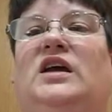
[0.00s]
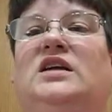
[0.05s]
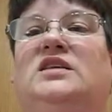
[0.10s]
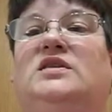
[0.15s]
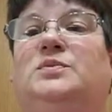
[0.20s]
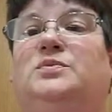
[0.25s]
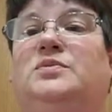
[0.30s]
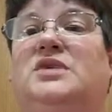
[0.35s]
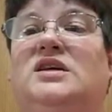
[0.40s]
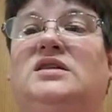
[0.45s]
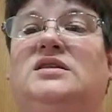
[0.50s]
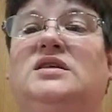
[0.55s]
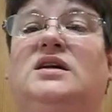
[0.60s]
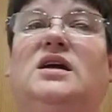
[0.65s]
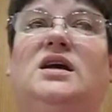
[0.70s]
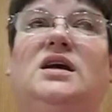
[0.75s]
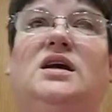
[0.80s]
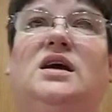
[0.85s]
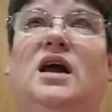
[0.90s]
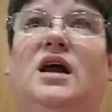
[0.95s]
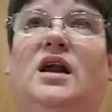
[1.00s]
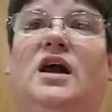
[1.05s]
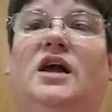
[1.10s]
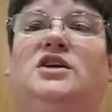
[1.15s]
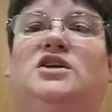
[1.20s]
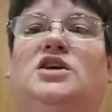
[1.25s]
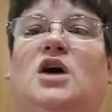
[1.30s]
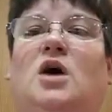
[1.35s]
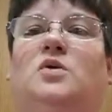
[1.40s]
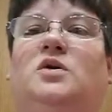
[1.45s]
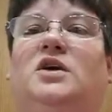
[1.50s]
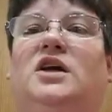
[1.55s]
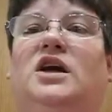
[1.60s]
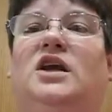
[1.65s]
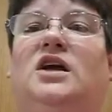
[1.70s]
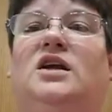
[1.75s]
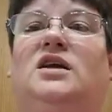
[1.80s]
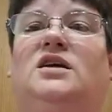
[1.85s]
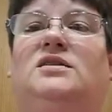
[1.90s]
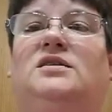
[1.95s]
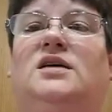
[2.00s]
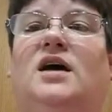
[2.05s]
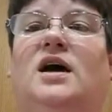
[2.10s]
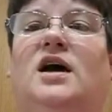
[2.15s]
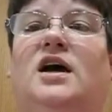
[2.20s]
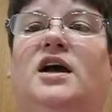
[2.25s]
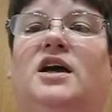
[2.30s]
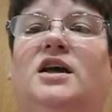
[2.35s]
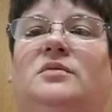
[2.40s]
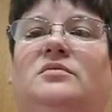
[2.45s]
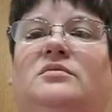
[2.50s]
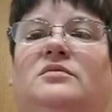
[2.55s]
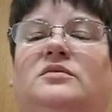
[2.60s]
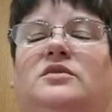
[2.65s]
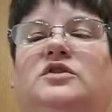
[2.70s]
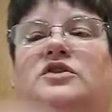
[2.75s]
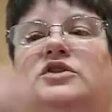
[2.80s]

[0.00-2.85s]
it's busy and I don't get any time